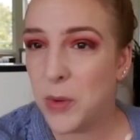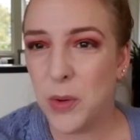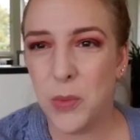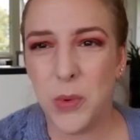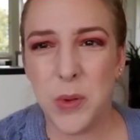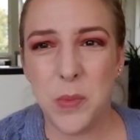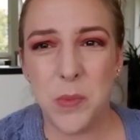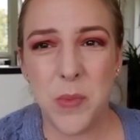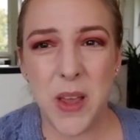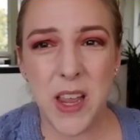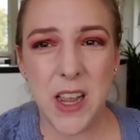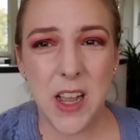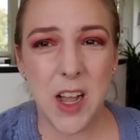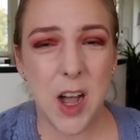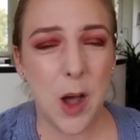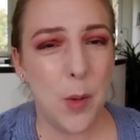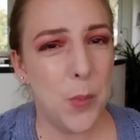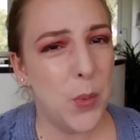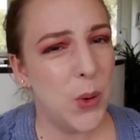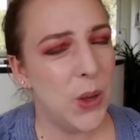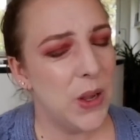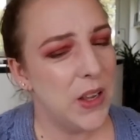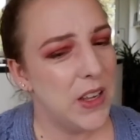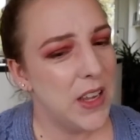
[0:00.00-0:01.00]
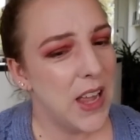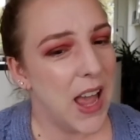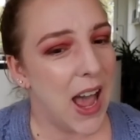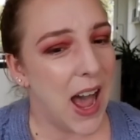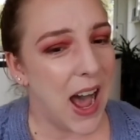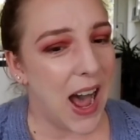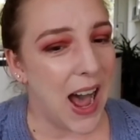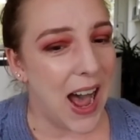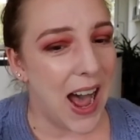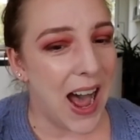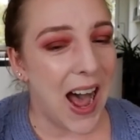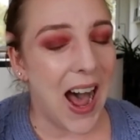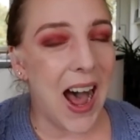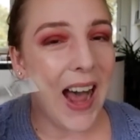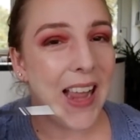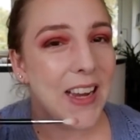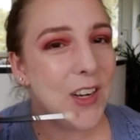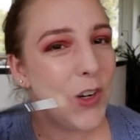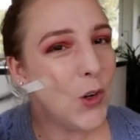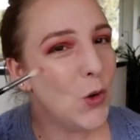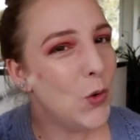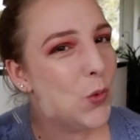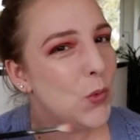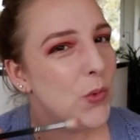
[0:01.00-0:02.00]
But with makeup,
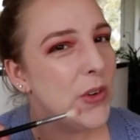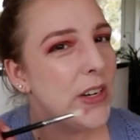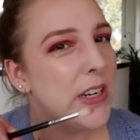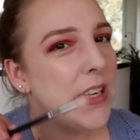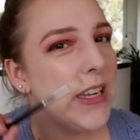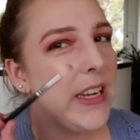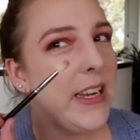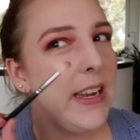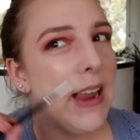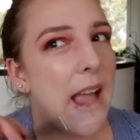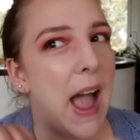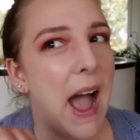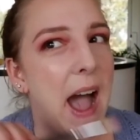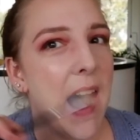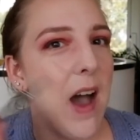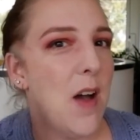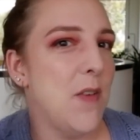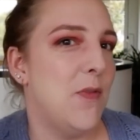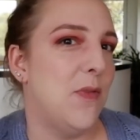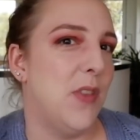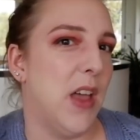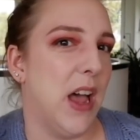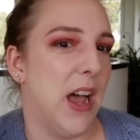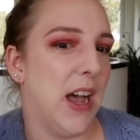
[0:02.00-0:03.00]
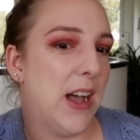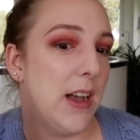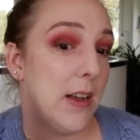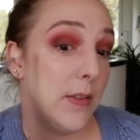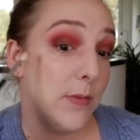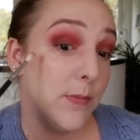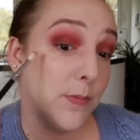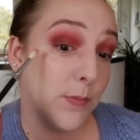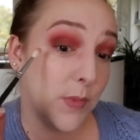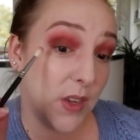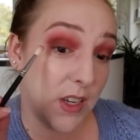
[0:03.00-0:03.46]
I don't really have that